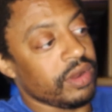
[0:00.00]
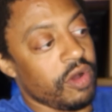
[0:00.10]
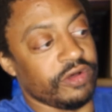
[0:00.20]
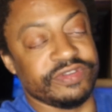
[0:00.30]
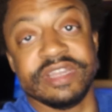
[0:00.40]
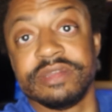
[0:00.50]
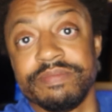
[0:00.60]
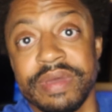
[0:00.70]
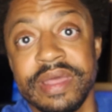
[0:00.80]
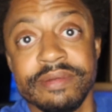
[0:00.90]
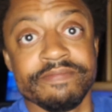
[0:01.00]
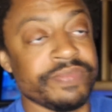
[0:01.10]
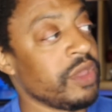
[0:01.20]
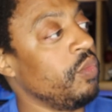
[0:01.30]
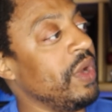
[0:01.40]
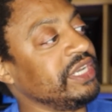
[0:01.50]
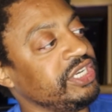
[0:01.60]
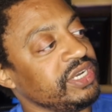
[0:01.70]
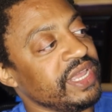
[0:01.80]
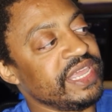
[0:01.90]
causing it to bend,
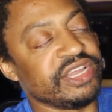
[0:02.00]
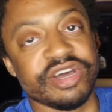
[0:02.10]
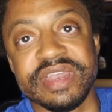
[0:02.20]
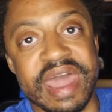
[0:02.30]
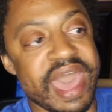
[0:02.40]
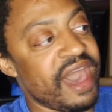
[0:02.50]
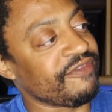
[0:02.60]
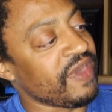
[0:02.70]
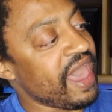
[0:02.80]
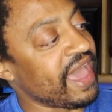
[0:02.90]
which he couldn't have